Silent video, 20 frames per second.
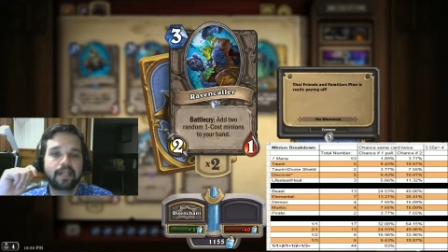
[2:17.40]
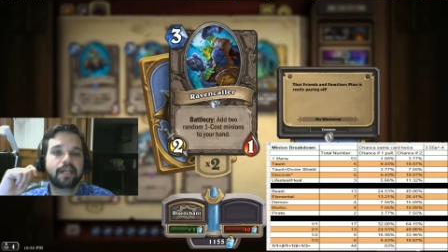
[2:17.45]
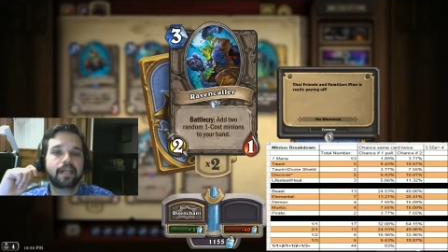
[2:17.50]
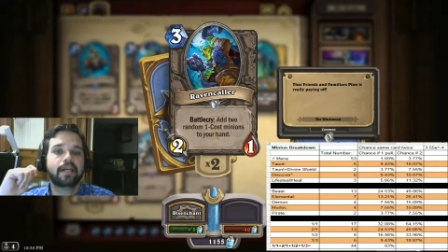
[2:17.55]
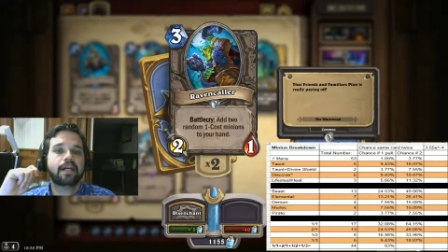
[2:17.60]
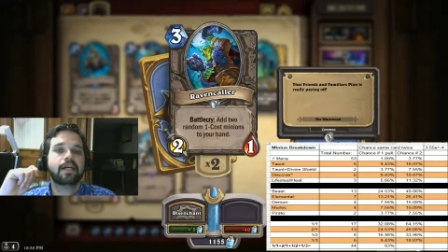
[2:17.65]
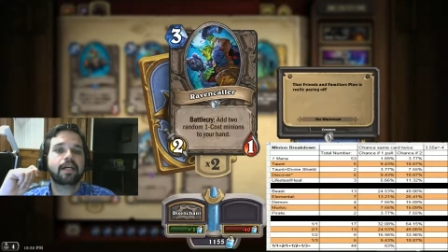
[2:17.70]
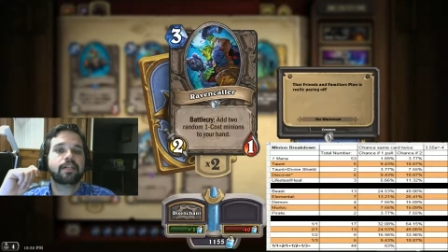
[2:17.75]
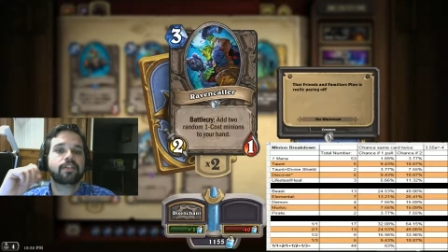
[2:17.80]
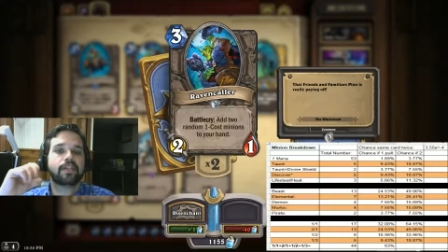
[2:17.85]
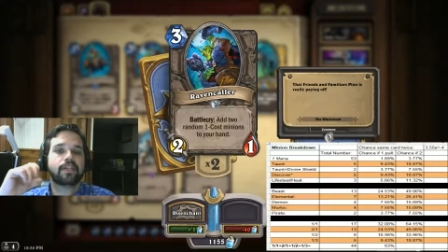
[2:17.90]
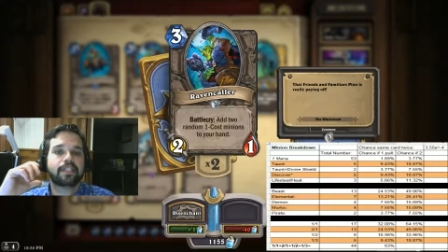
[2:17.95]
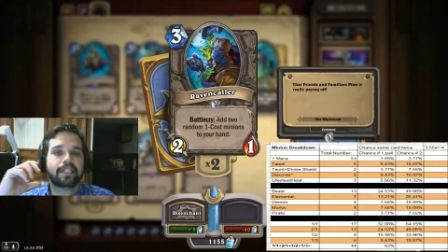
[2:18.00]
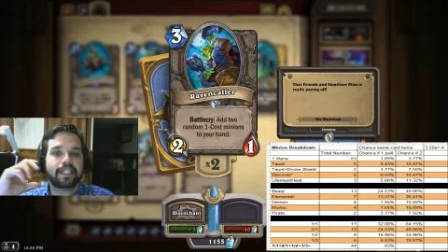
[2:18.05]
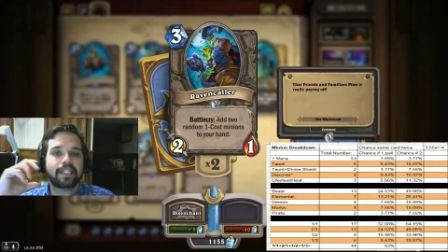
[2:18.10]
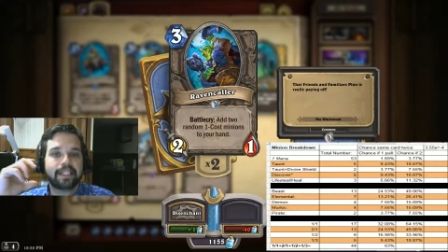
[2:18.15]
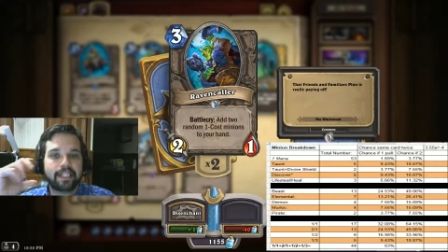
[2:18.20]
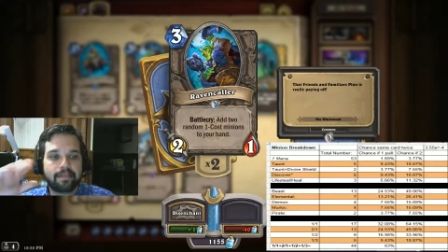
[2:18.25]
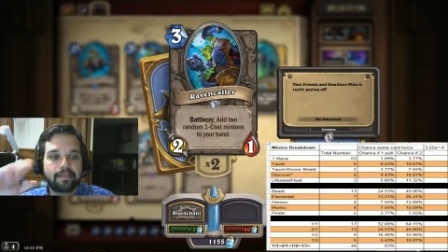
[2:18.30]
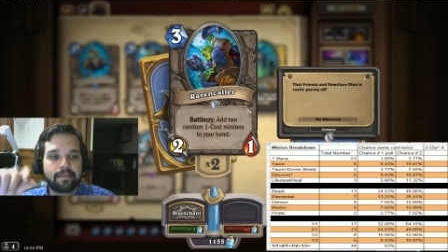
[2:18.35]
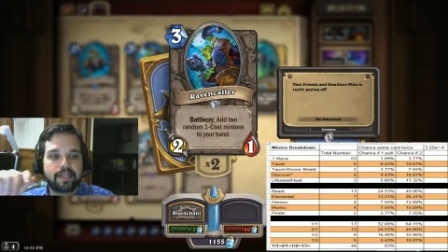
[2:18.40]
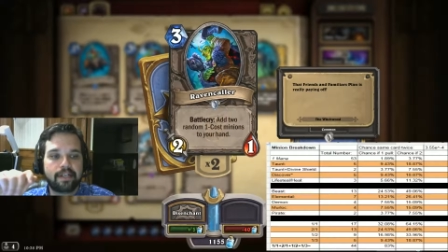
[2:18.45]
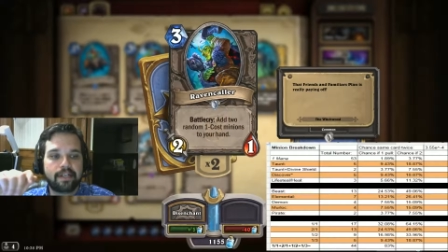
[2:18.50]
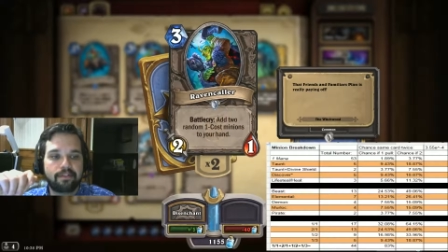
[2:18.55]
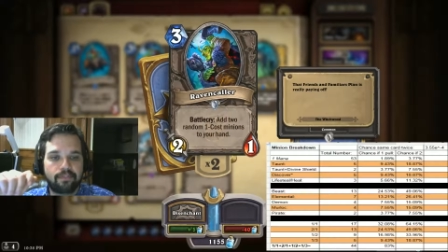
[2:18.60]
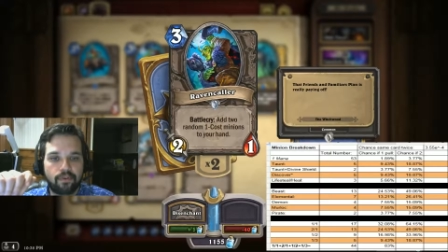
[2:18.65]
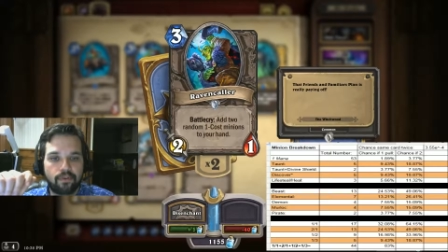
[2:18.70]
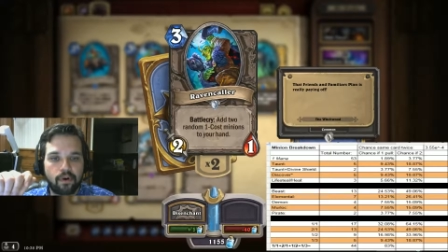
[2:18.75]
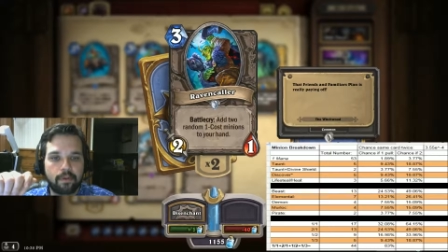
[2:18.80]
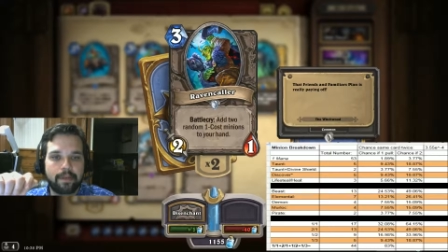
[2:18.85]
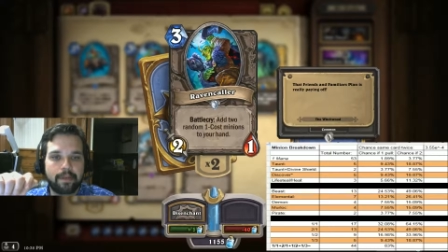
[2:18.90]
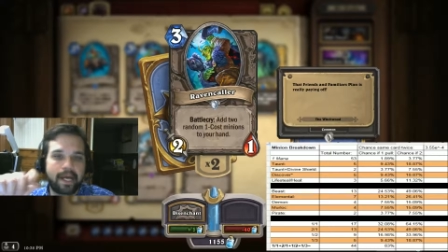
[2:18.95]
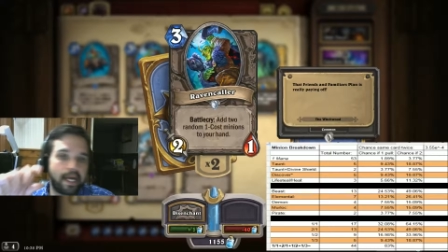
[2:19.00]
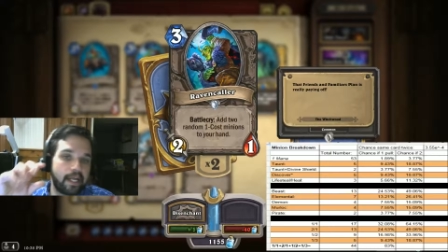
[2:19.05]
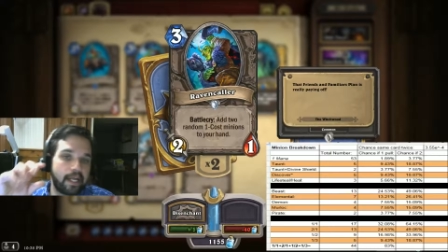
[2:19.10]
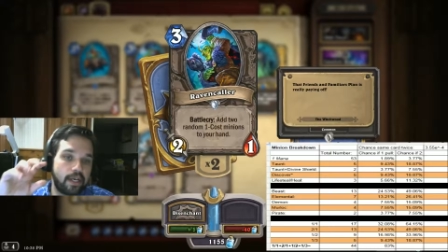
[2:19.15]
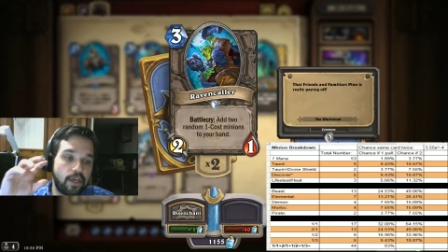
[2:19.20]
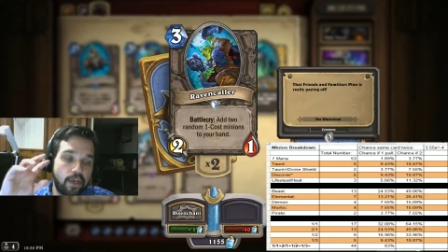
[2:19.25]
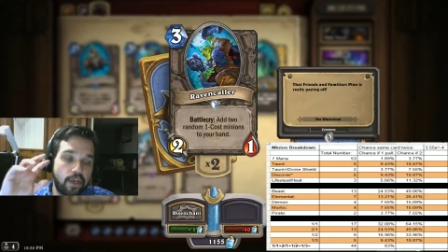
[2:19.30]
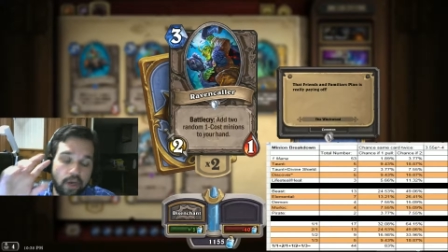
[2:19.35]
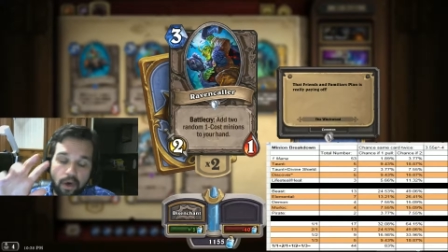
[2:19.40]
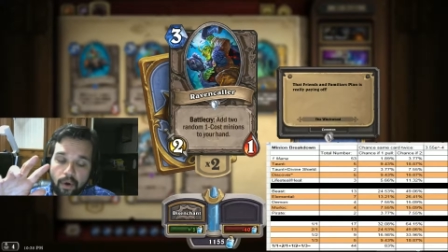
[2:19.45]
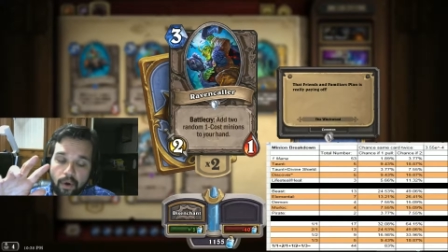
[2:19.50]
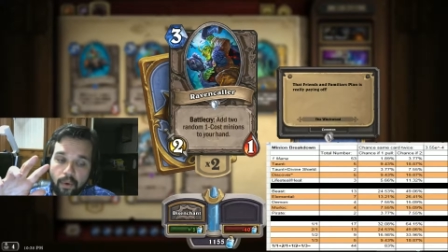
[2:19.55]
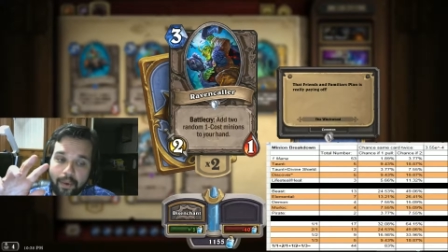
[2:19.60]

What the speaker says: such a limited format. No,